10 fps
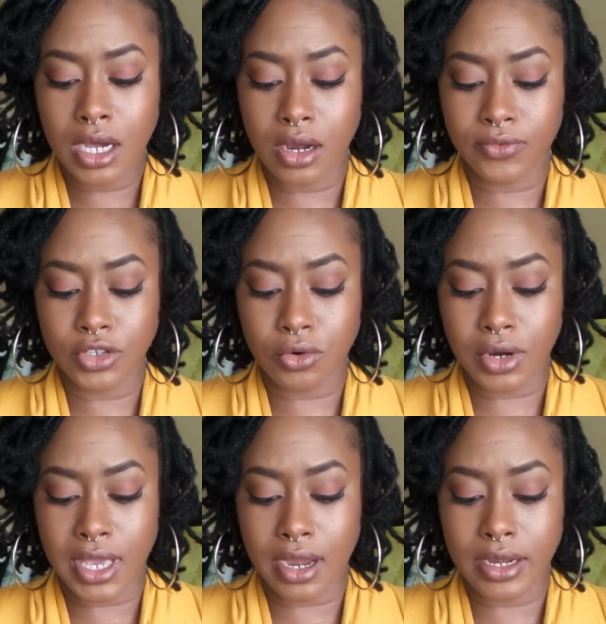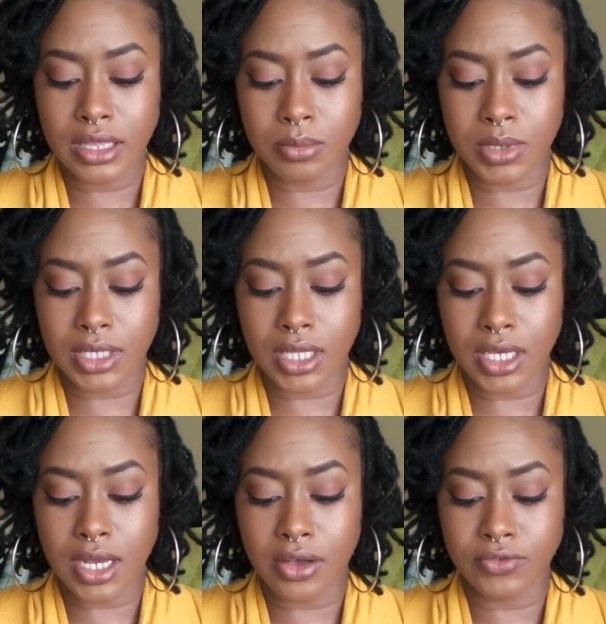cover your hair in the
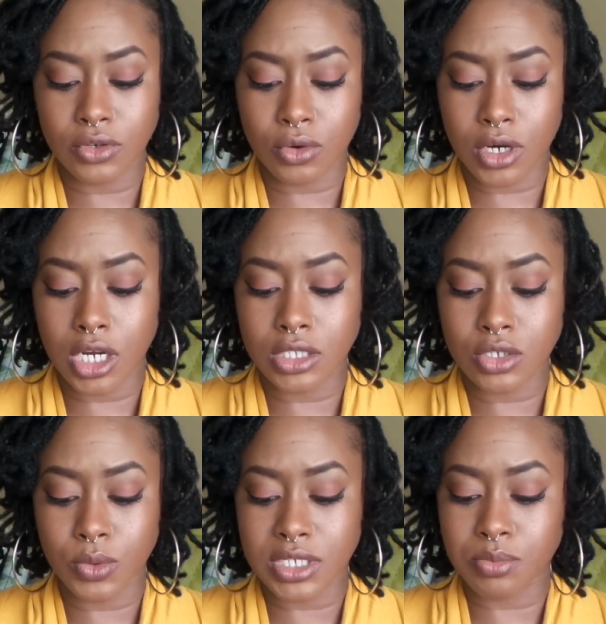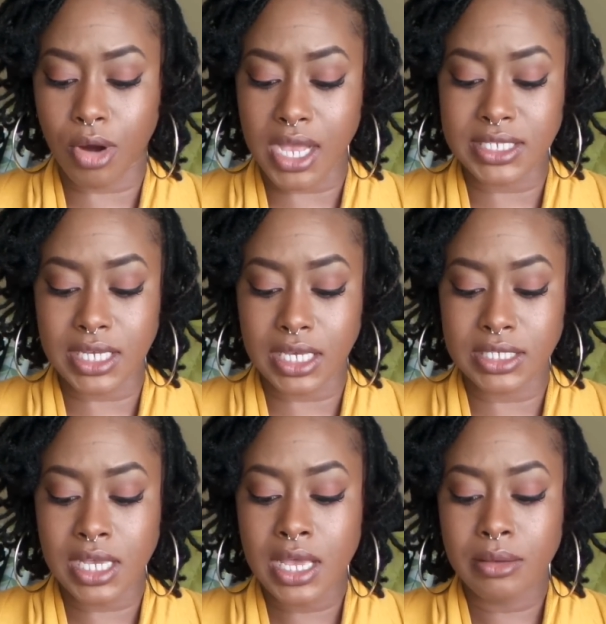beginning of your twist
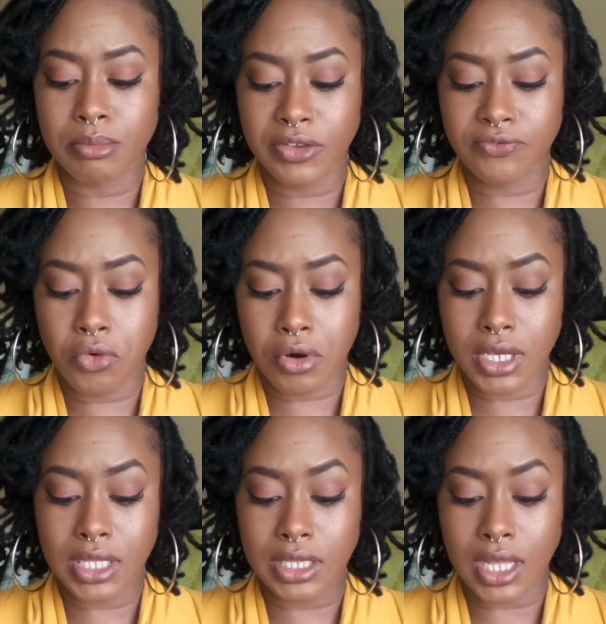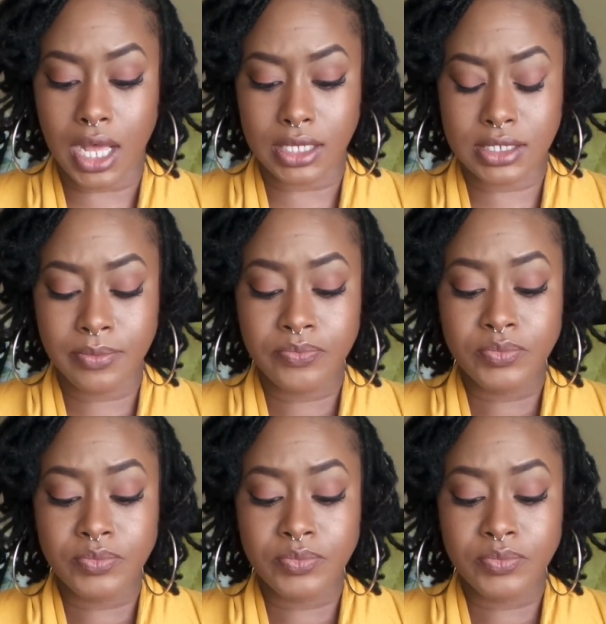process before it locked?